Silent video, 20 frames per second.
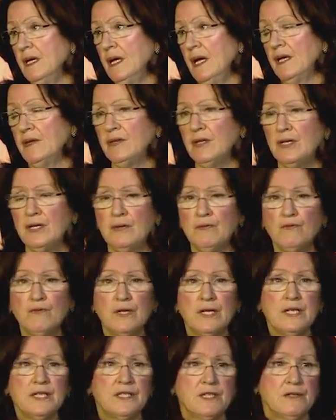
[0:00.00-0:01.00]
and that he
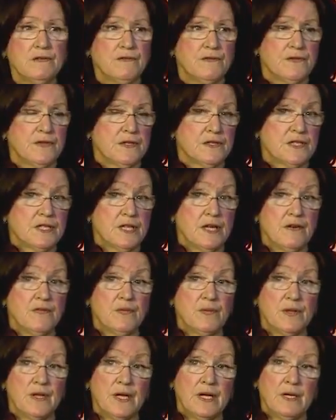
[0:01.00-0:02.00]
really didn't feel safe
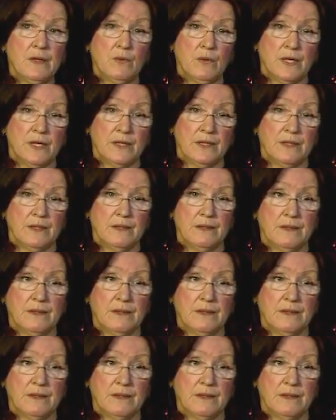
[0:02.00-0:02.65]
with anyone.